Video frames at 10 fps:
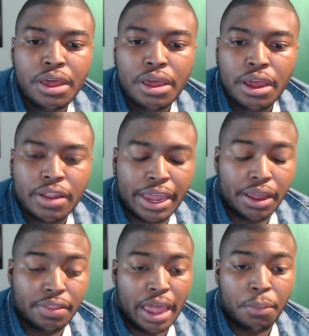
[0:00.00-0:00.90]

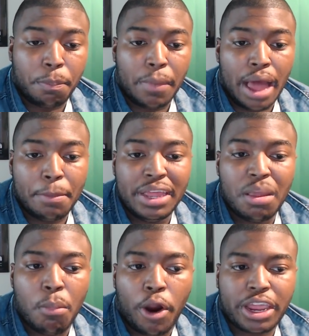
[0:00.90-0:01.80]
The
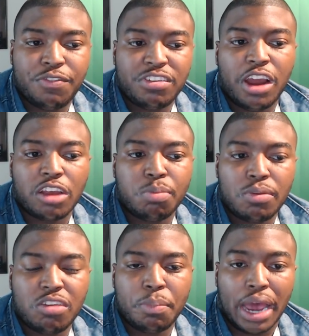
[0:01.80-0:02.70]
market for J.R. Smith,
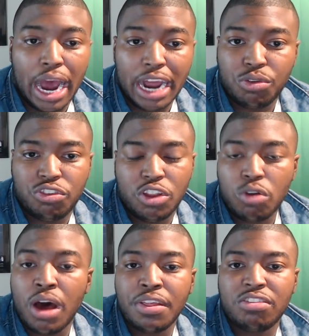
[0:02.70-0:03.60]
just to be honest with you, no
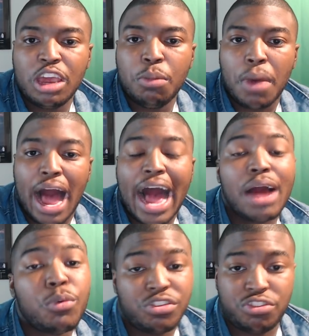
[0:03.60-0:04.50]
other team, I
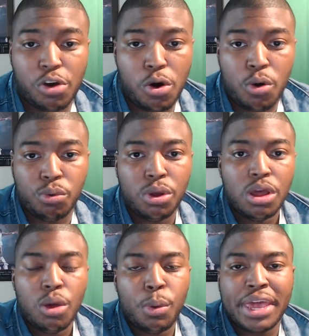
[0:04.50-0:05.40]
was told,
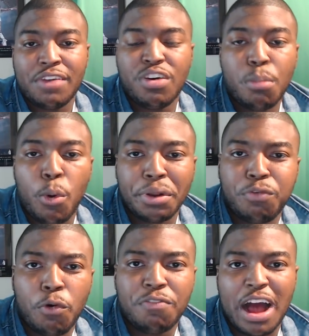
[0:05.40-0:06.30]
would give him more than $4
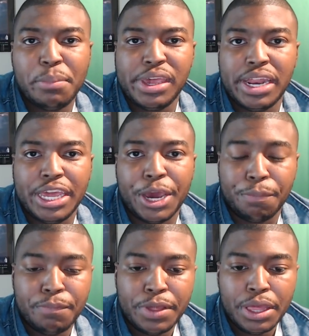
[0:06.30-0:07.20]
or $5 million a year.
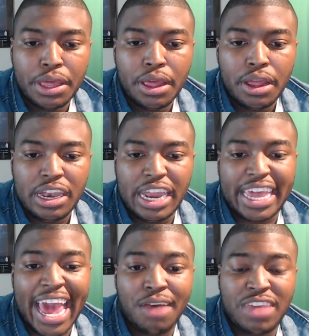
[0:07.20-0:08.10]
The
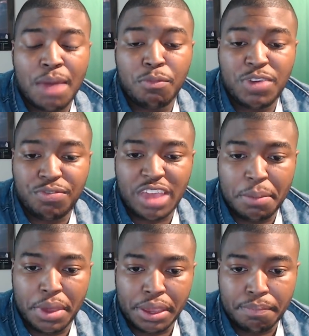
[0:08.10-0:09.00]
Cavs gave him $15 million.